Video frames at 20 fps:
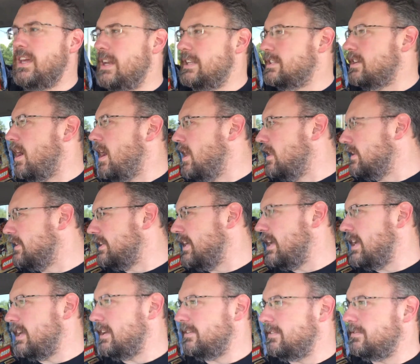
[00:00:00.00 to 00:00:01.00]
It is a
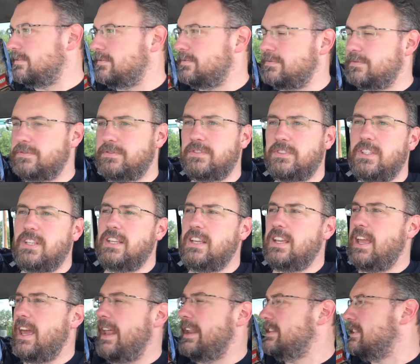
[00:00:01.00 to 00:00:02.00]
holiday.
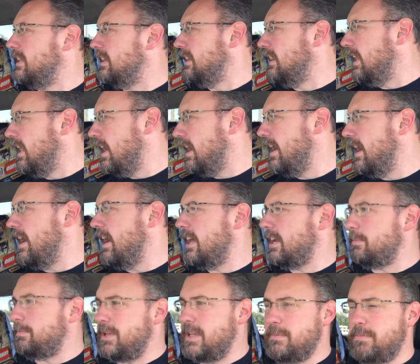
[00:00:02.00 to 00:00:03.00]
There's a
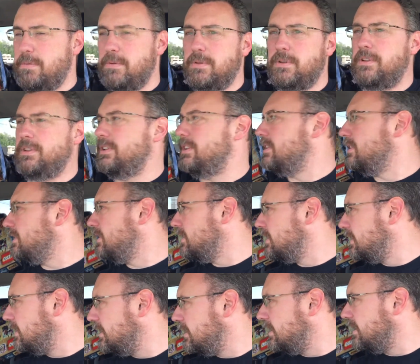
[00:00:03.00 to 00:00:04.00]
lot of people
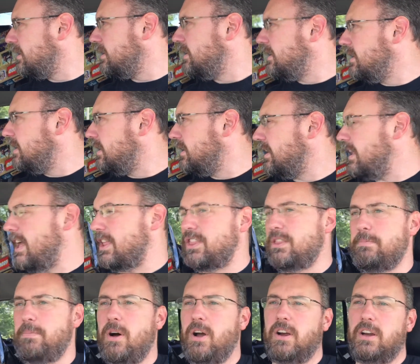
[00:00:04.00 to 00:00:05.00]

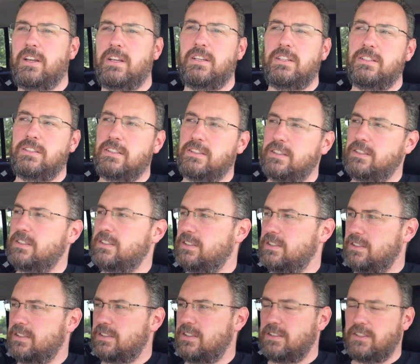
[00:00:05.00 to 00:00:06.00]
at the park.
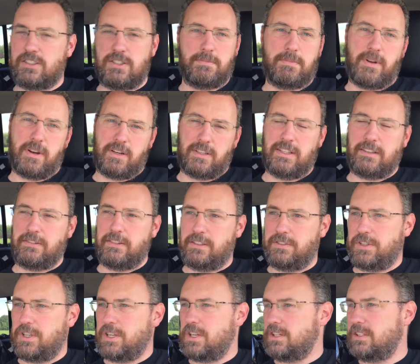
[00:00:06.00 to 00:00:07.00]
It's a park up
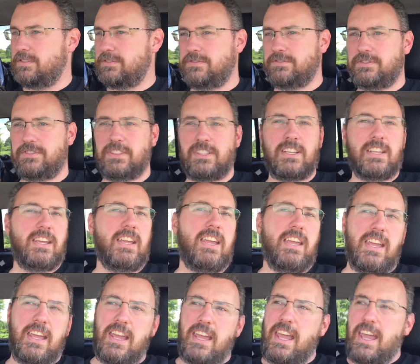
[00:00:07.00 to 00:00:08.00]
over here.
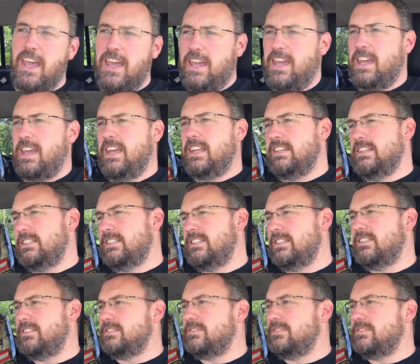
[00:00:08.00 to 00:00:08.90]
And